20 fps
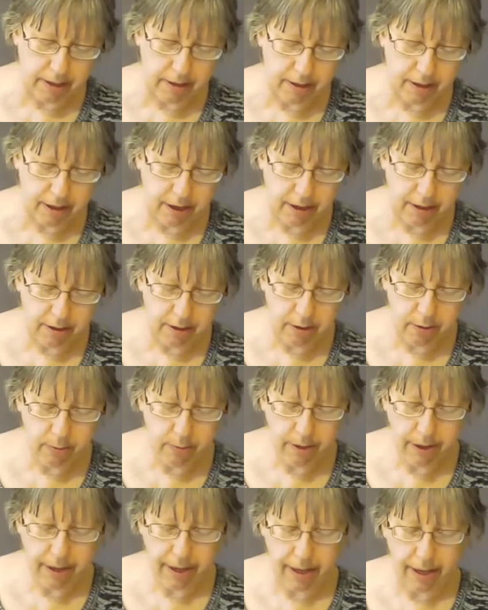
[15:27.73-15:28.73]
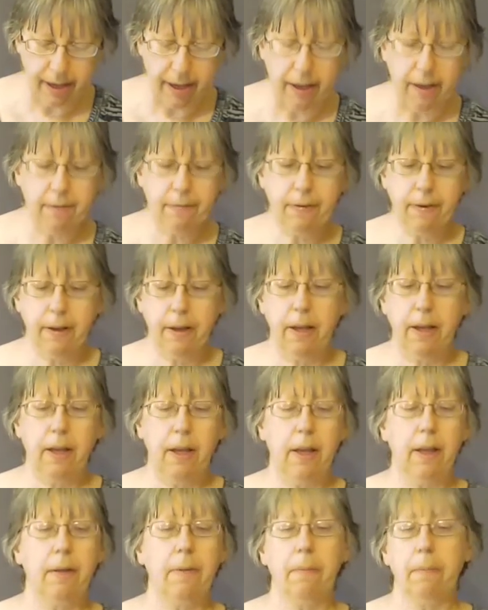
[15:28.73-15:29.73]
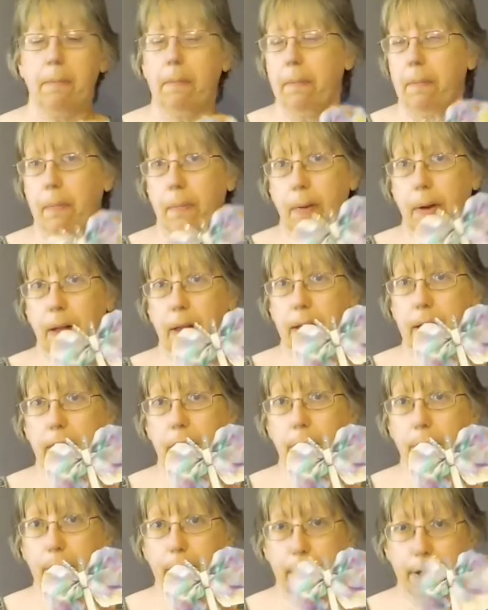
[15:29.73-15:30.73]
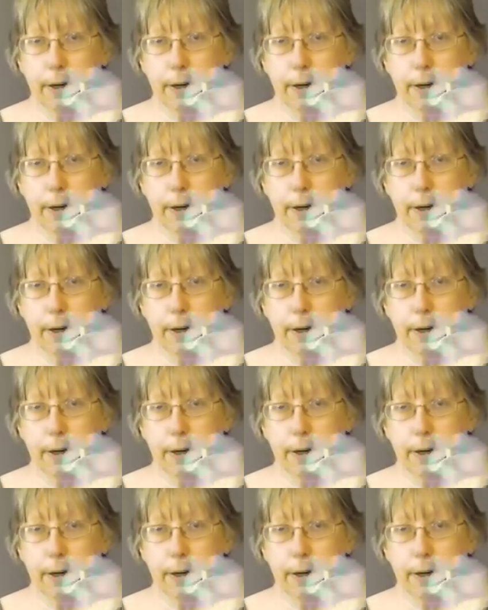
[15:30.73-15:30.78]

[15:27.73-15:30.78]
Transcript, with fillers: And there you have a little